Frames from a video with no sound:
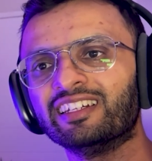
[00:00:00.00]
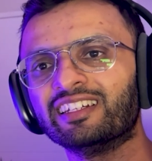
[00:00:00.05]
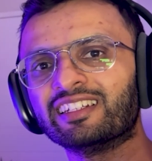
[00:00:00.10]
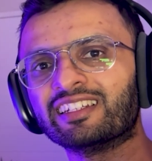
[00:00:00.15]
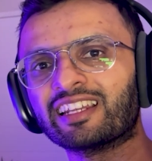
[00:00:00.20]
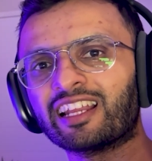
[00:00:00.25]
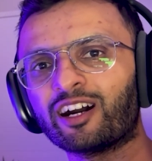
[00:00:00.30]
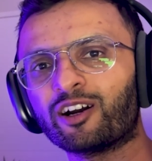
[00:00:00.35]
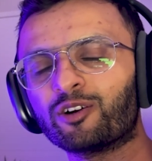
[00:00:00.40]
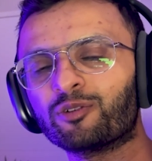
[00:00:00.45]

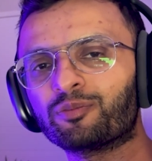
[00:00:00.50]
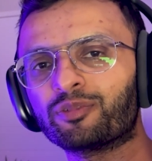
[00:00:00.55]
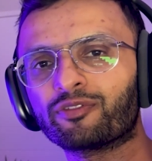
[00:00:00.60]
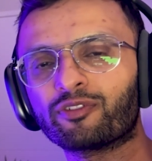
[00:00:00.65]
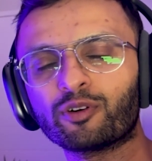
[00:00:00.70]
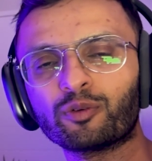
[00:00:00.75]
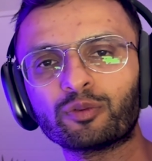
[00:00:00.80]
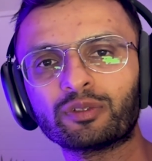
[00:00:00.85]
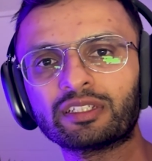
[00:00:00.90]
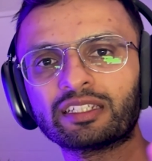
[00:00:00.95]
now
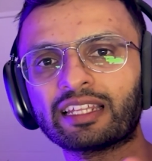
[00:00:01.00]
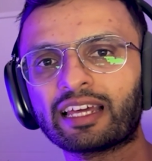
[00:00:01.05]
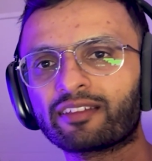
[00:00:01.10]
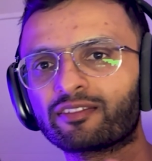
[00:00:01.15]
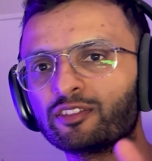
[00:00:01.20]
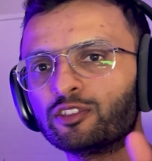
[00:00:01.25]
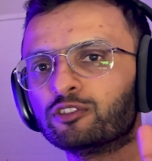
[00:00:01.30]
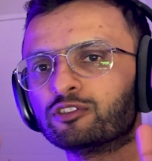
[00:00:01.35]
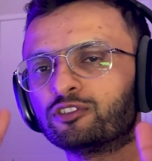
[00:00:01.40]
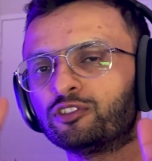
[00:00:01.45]
before we'd have
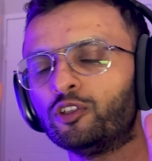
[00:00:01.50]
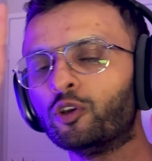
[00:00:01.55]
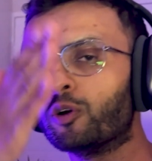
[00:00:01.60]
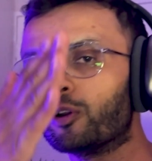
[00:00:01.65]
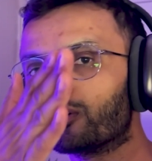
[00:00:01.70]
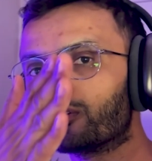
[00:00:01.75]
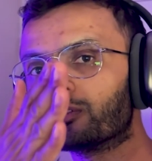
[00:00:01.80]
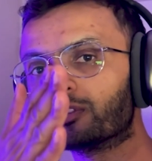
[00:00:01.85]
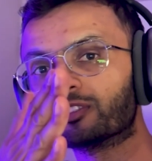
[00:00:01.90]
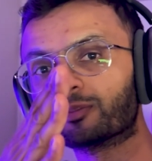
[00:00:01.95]
to use
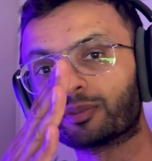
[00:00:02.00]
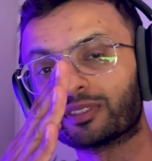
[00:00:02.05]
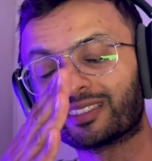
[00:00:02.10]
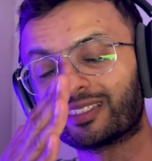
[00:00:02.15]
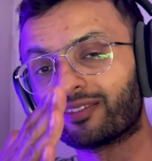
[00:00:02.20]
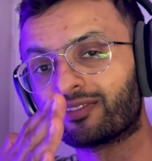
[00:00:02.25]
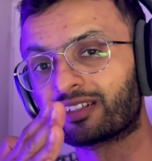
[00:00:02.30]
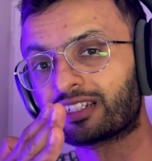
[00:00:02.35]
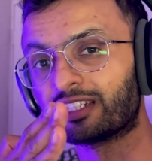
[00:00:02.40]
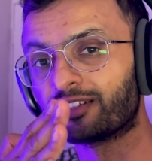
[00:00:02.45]
YOLO
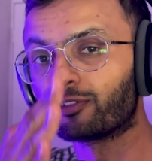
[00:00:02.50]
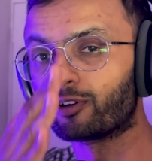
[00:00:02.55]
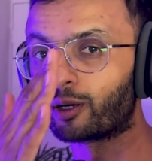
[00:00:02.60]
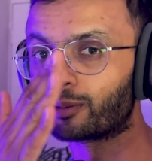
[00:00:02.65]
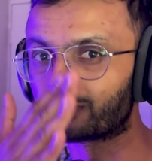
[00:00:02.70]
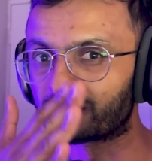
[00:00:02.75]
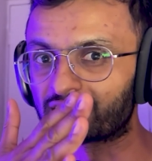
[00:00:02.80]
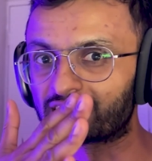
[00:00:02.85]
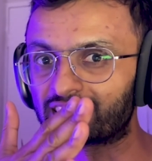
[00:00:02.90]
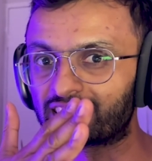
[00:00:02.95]
specifically for
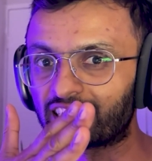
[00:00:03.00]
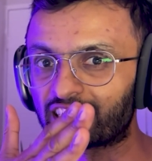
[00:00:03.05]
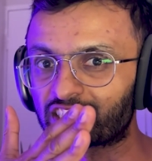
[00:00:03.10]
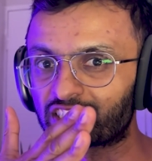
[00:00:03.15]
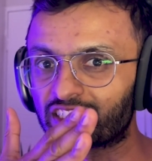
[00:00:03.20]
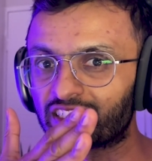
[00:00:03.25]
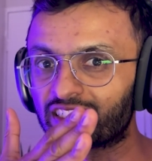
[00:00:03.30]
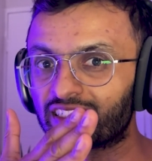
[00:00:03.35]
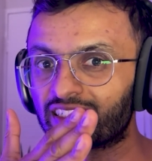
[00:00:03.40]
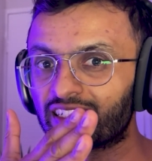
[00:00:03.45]
object detection,